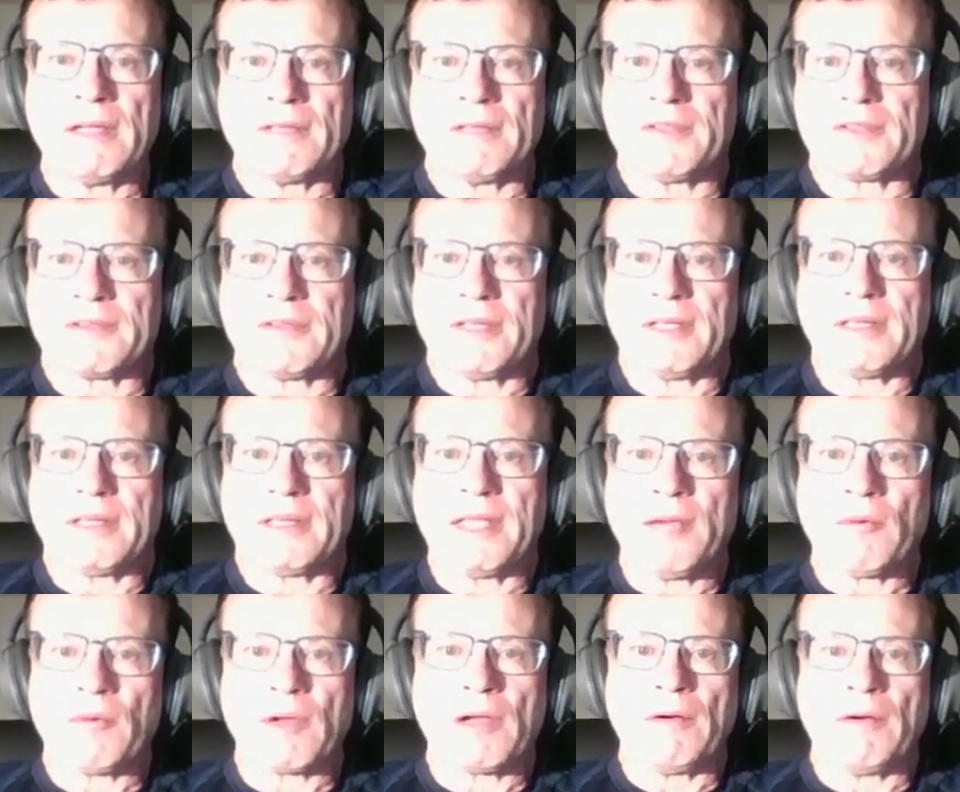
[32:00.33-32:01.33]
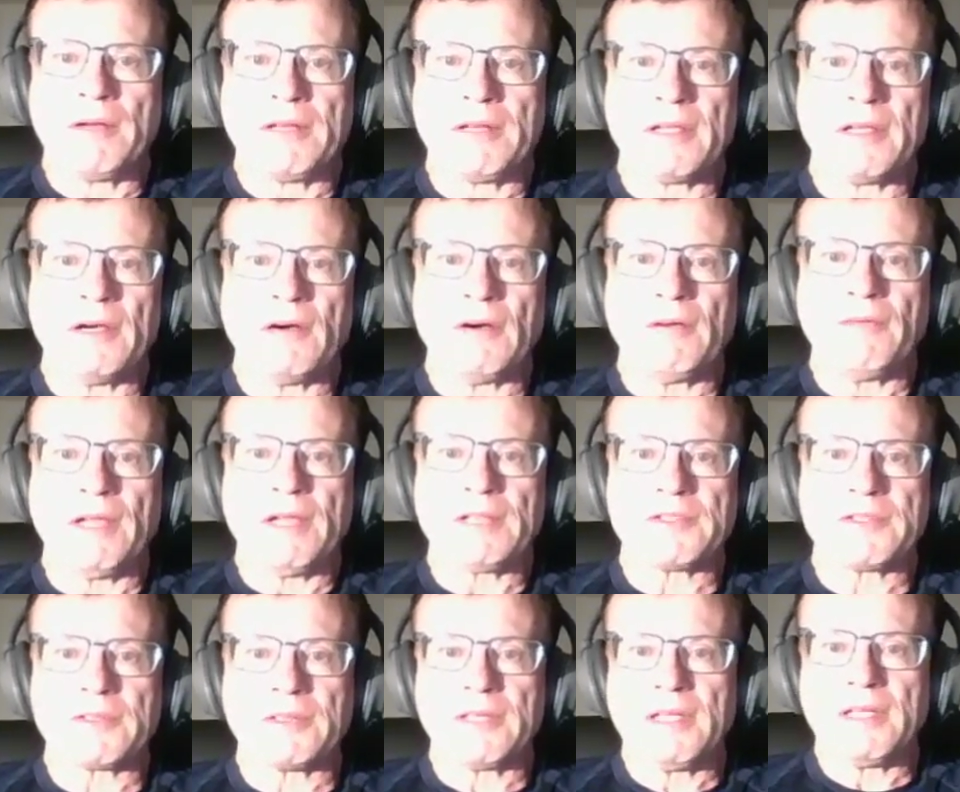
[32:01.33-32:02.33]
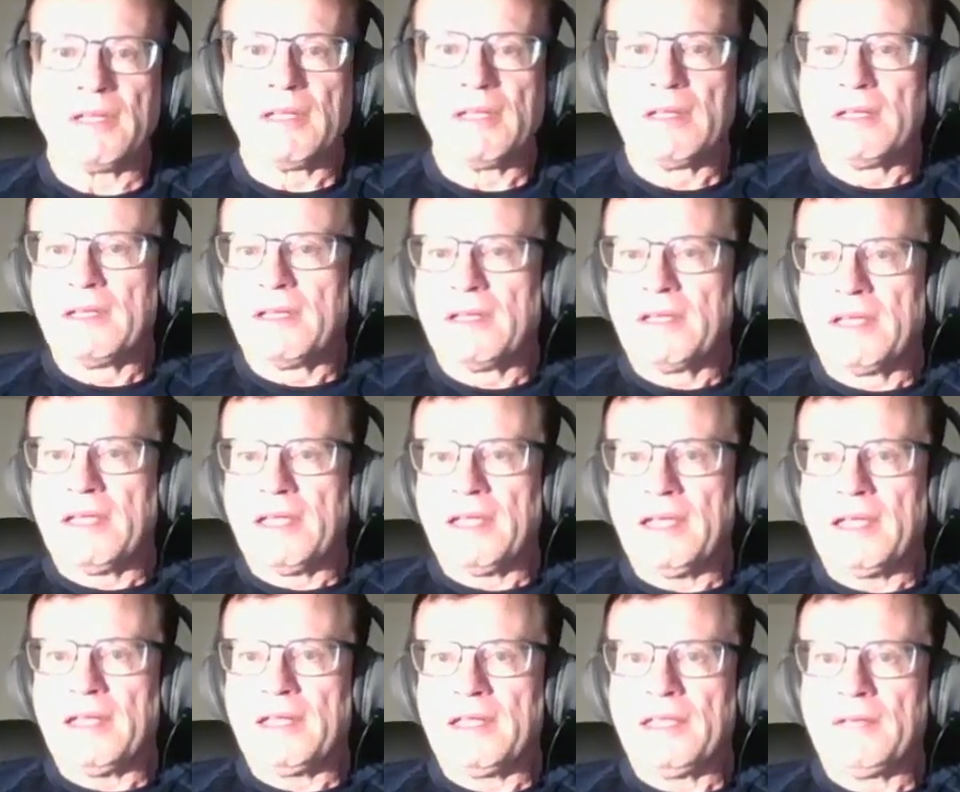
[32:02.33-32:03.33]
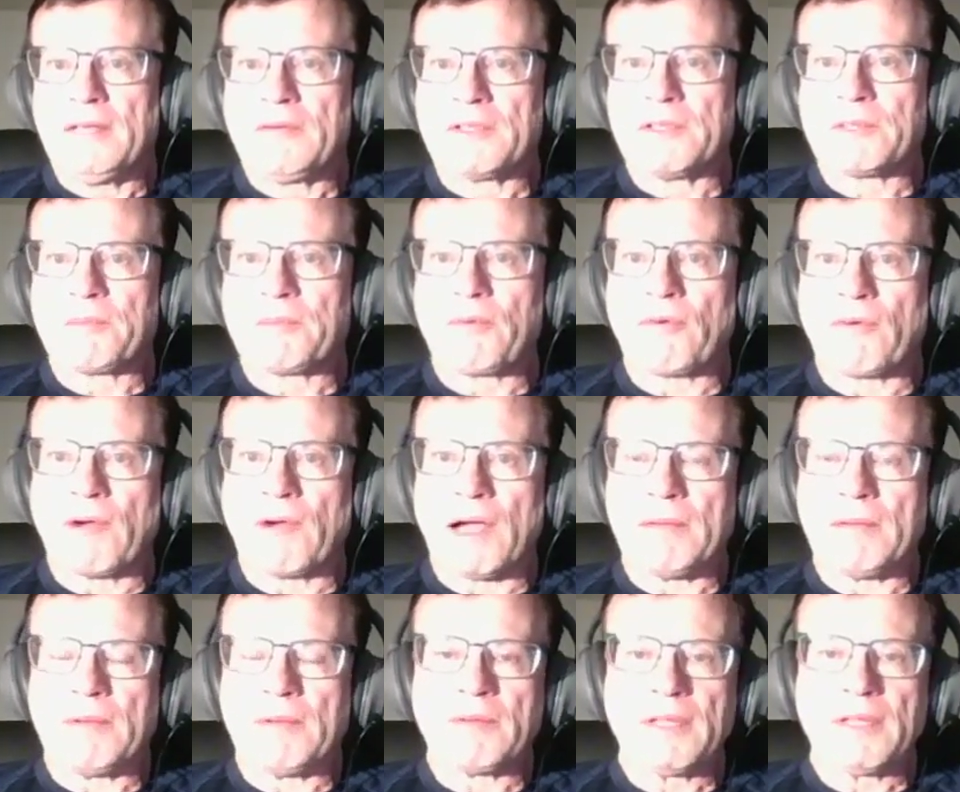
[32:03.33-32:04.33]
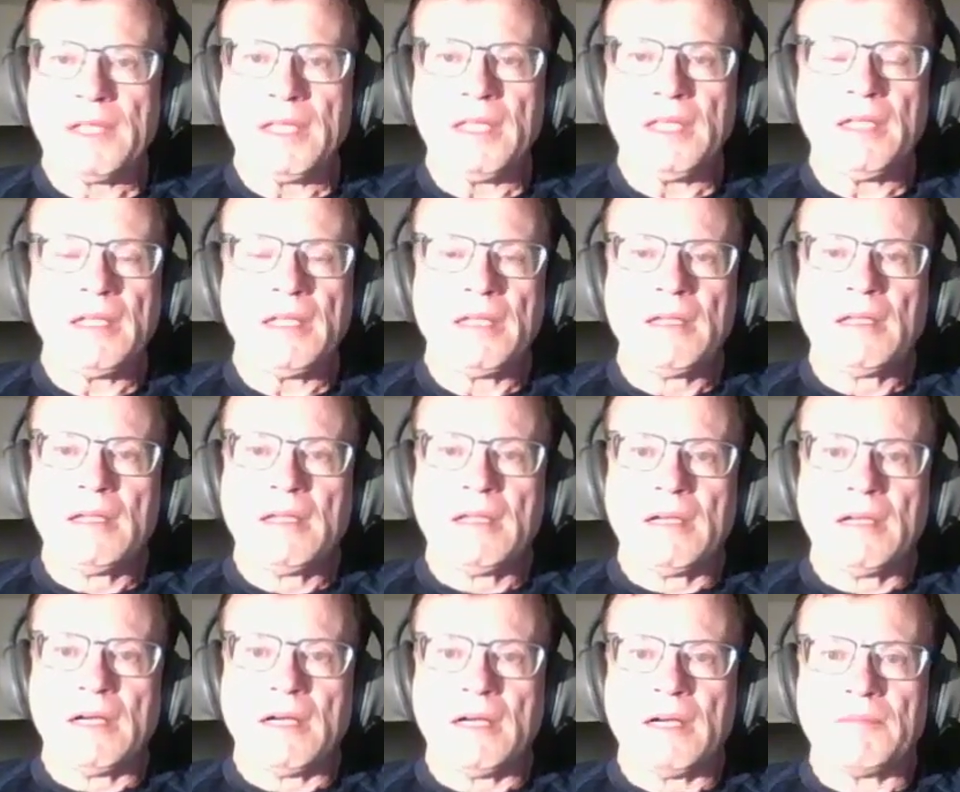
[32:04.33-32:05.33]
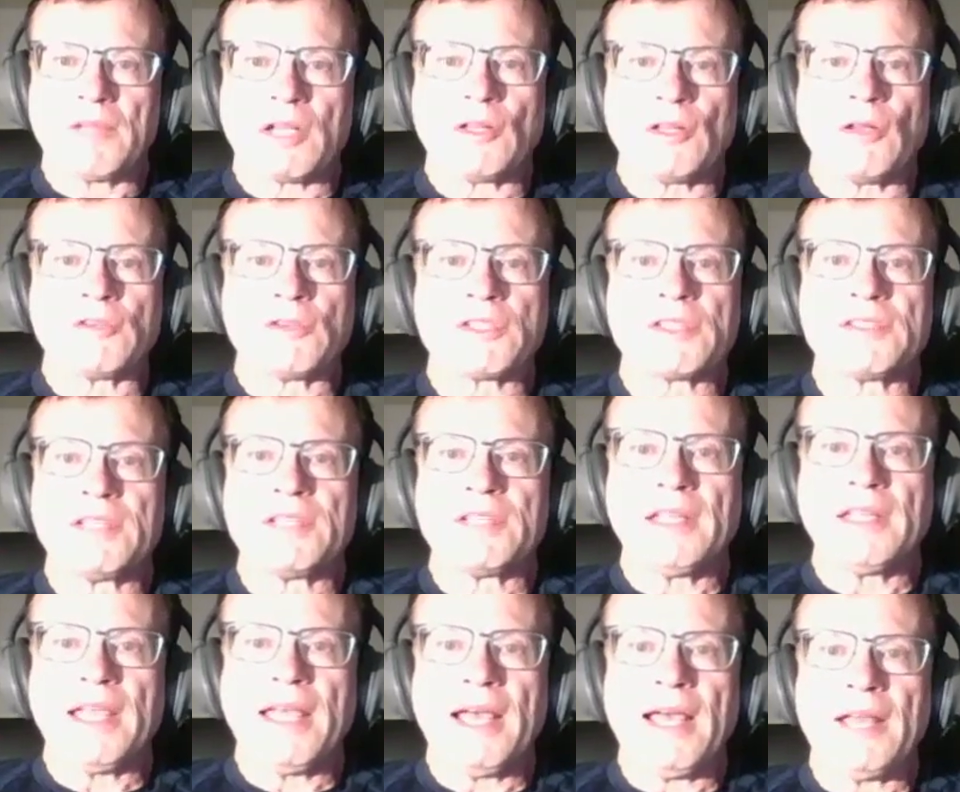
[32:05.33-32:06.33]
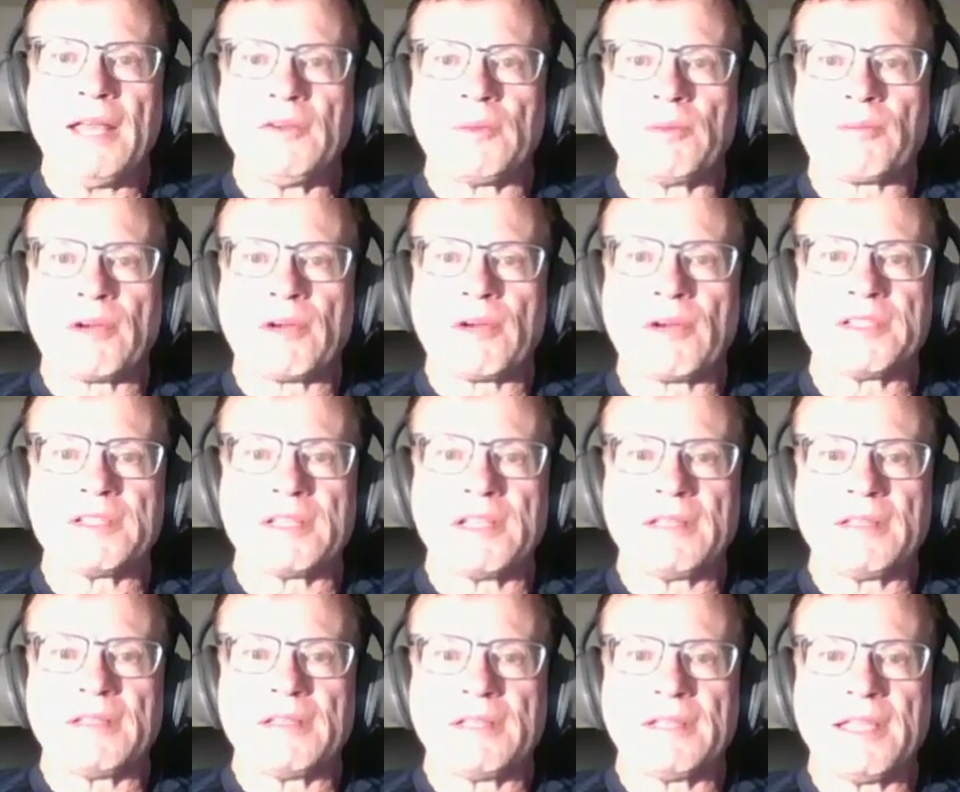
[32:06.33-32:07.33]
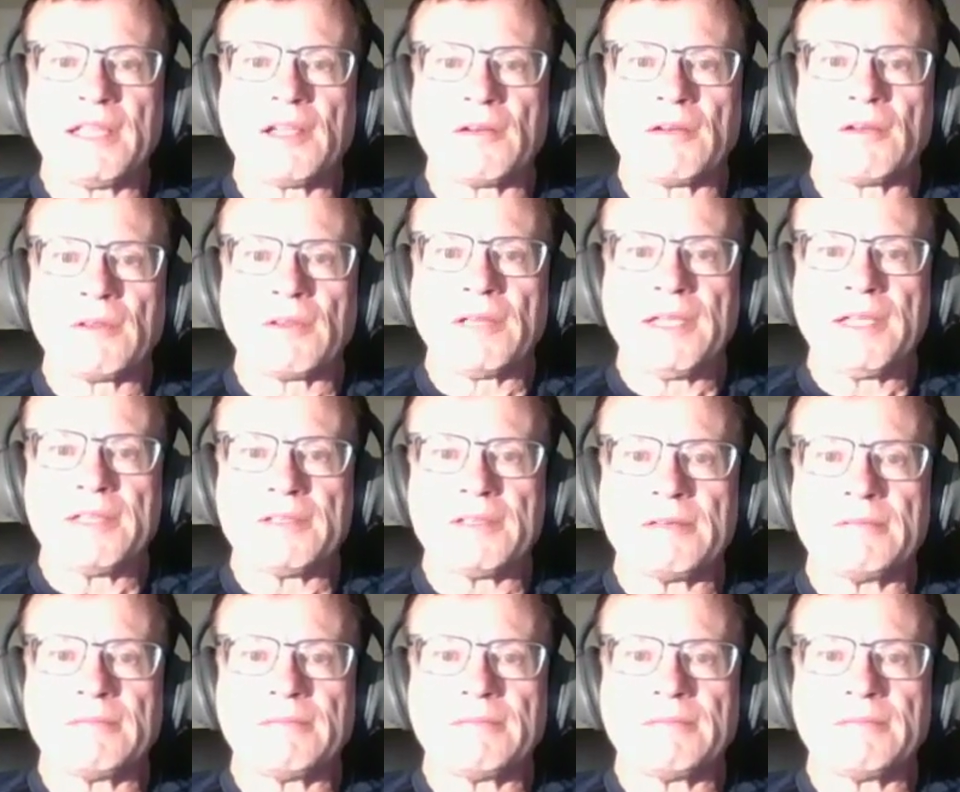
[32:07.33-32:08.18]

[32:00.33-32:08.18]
just like they were going to go eventually. And he was probably the closest thing they had to a president that they could relate to.